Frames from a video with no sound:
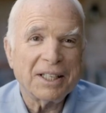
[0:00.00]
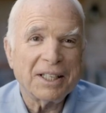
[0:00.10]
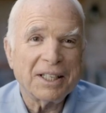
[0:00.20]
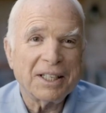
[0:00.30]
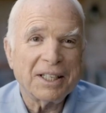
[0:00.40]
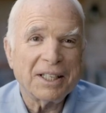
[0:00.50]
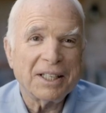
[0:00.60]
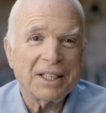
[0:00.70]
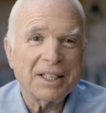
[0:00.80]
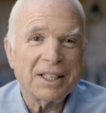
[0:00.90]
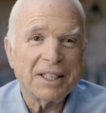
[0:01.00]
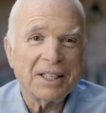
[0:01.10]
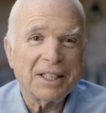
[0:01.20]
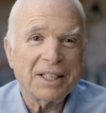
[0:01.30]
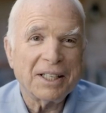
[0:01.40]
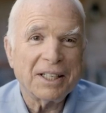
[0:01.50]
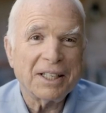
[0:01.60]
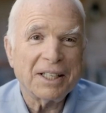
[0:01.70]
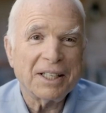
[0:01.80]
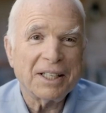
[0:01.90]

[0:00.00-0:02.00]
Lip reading: No one is speaking in this clip.